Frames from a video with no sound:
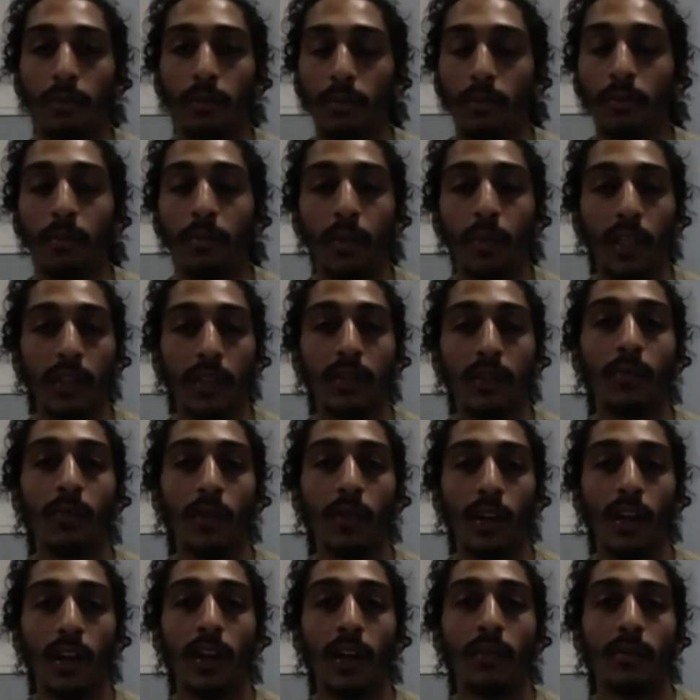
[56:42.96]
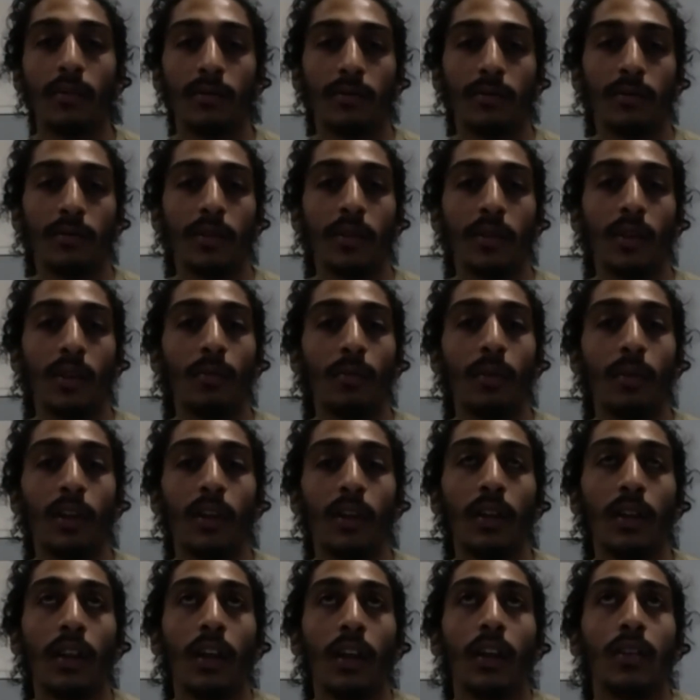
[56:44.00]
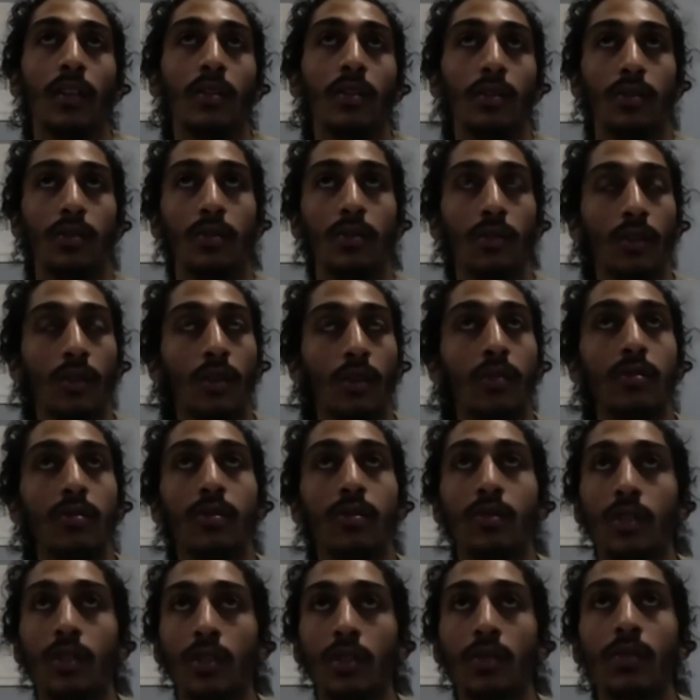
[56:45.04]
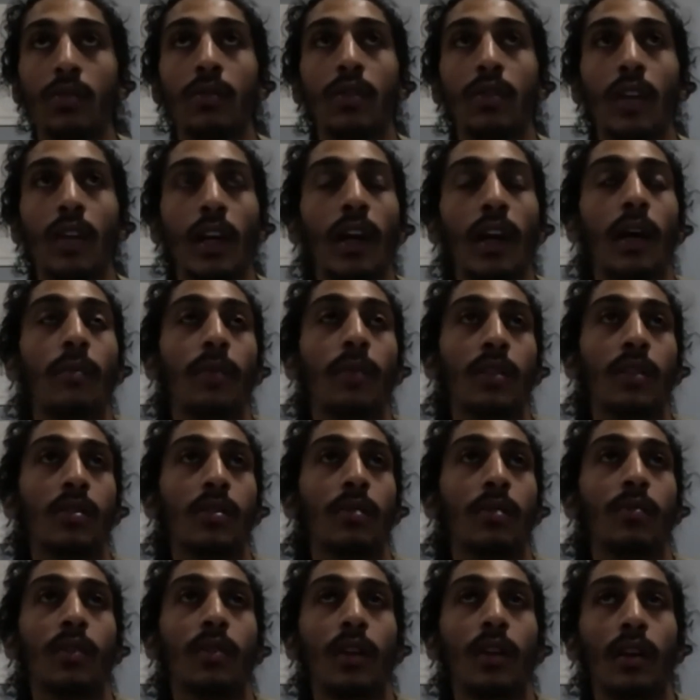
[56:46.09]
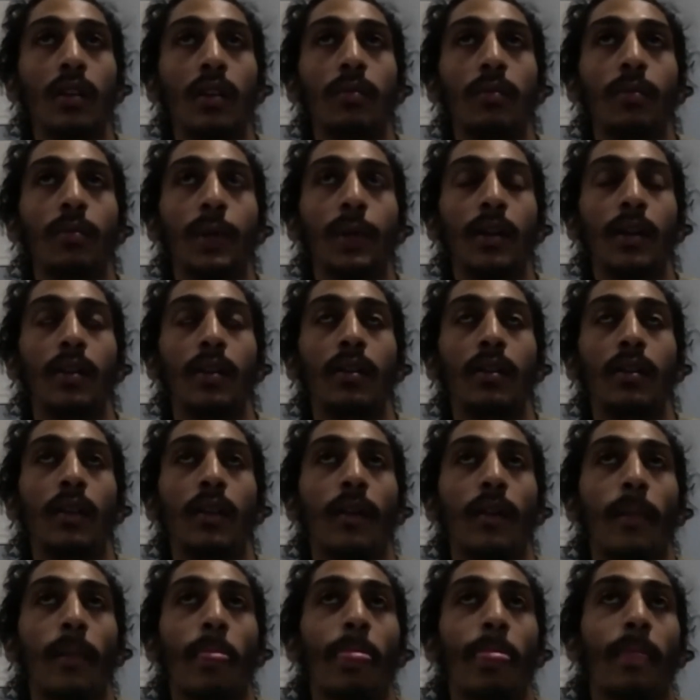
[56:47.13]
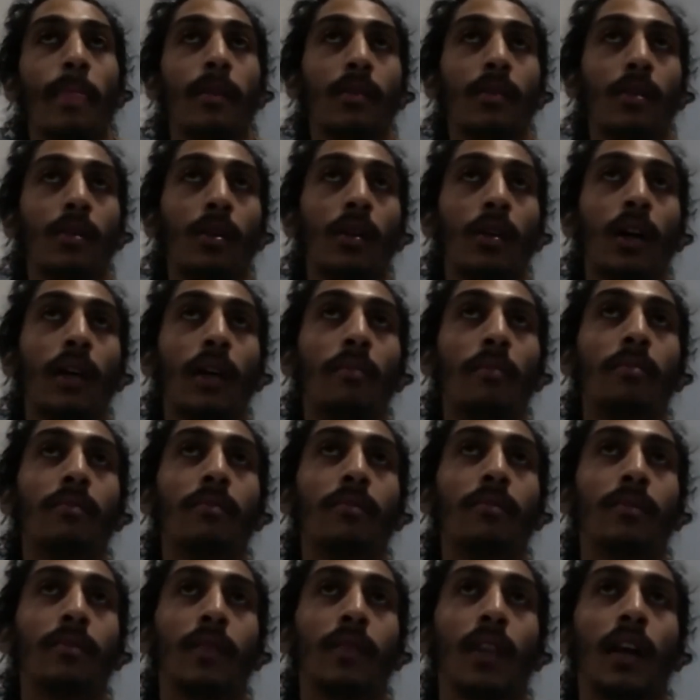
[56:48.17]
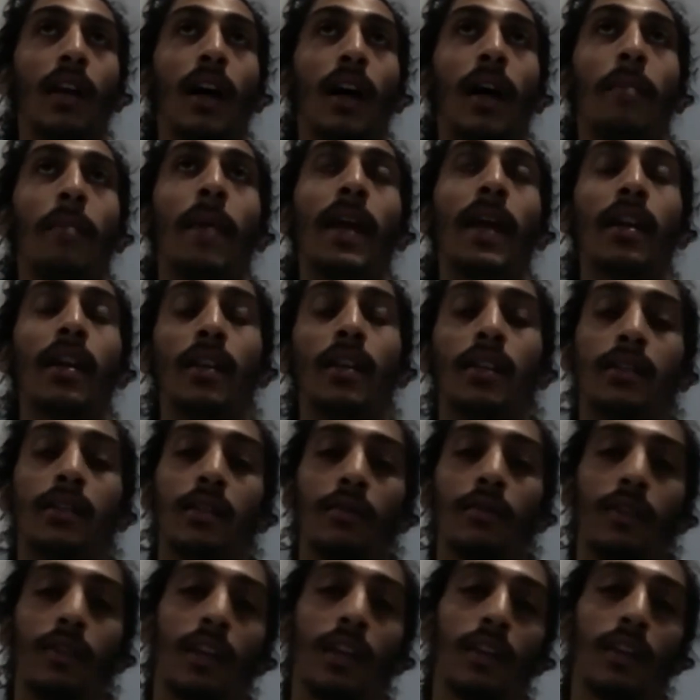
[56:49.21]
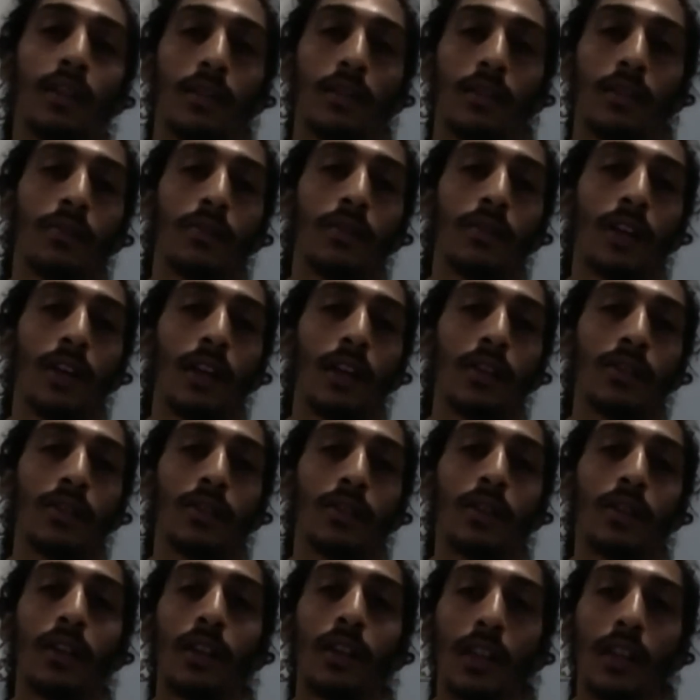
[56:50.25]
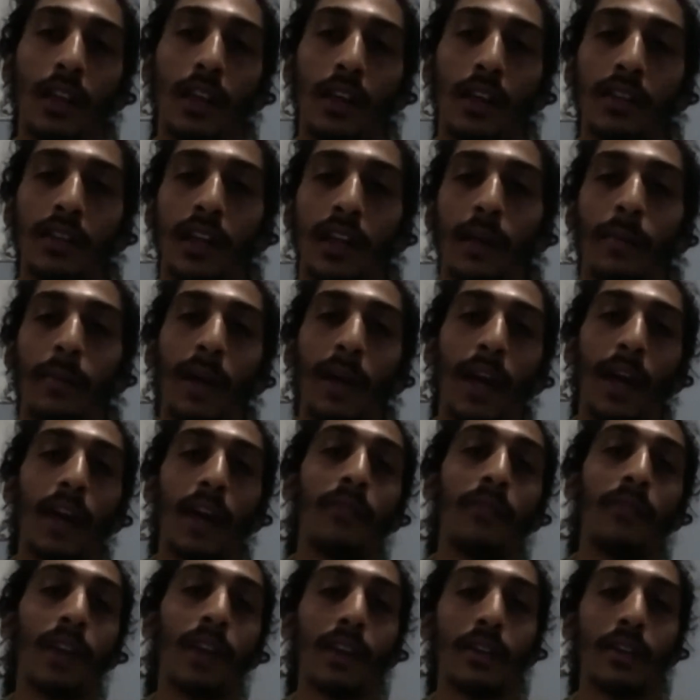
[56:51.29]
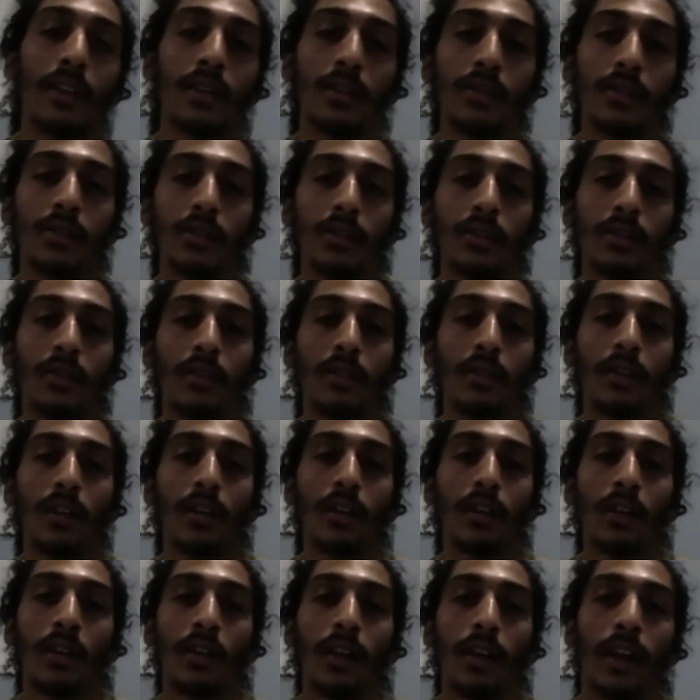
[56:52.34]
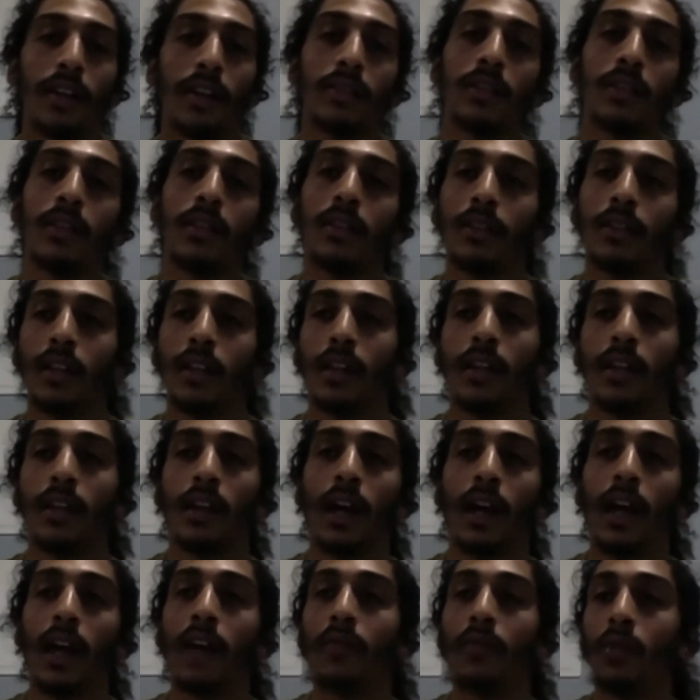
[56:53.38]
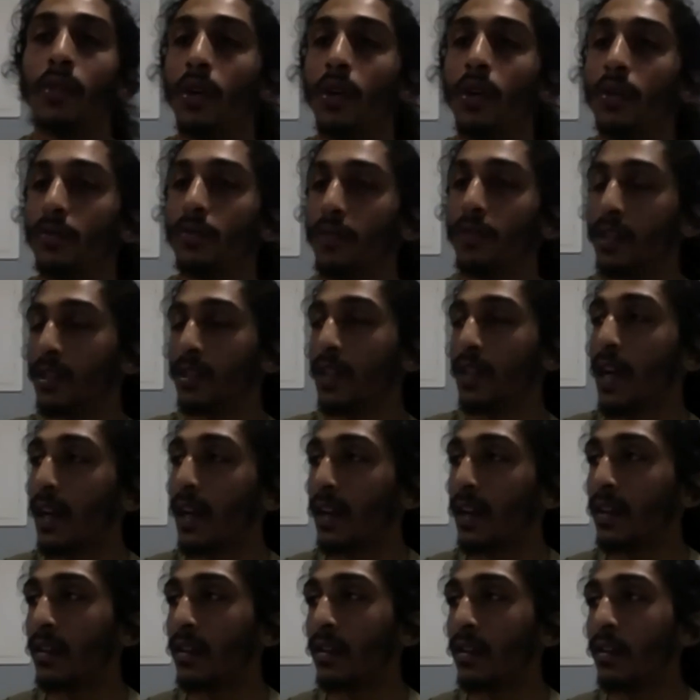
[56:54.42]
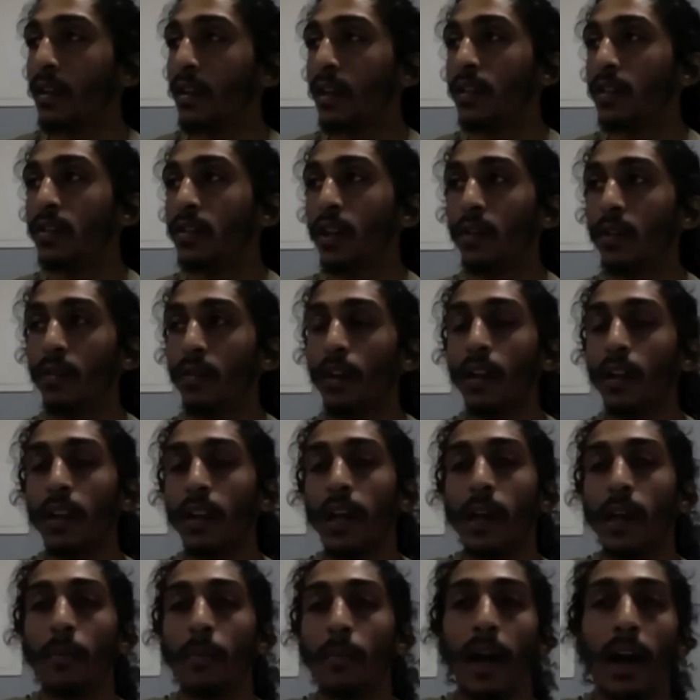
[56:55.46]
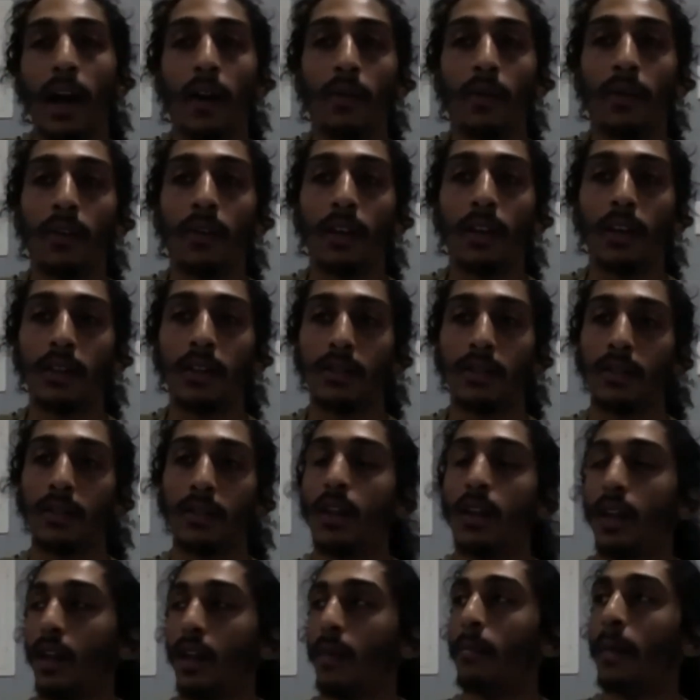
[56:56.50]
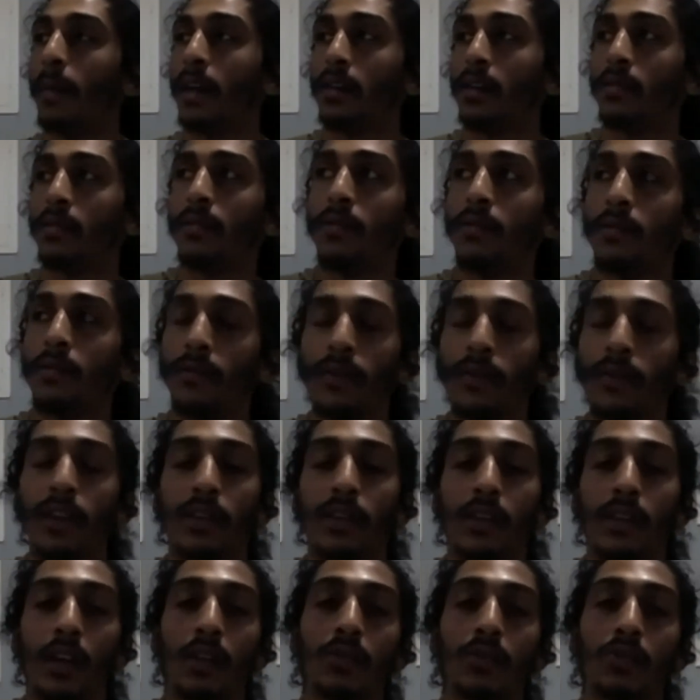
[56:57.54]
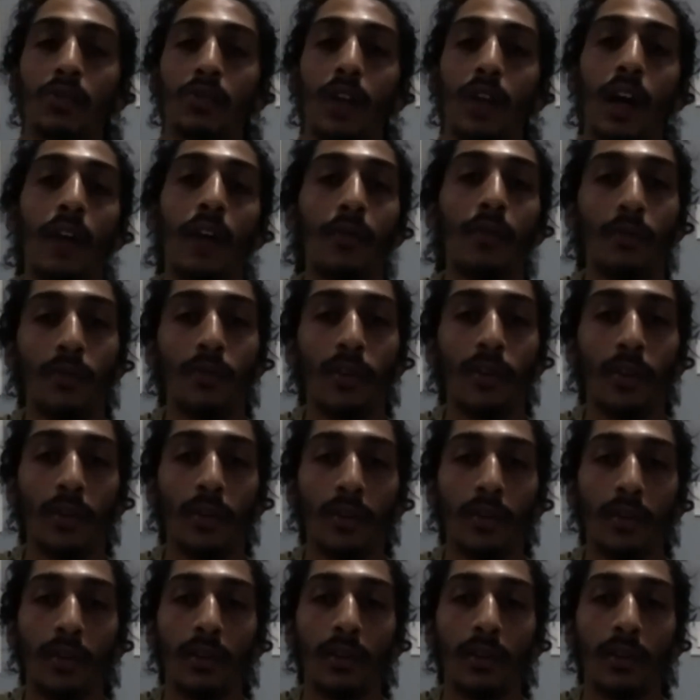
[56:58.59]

beat someone up, you know, but judo, jiu-jitsu, yeah, I'll beat someone up, but you know, I'm I'm at a disadvantage. Whereas certain things I'm advantaged, mm-hmm. as in like I have long reach, I can generate a lot of power because my fist has to travel farther.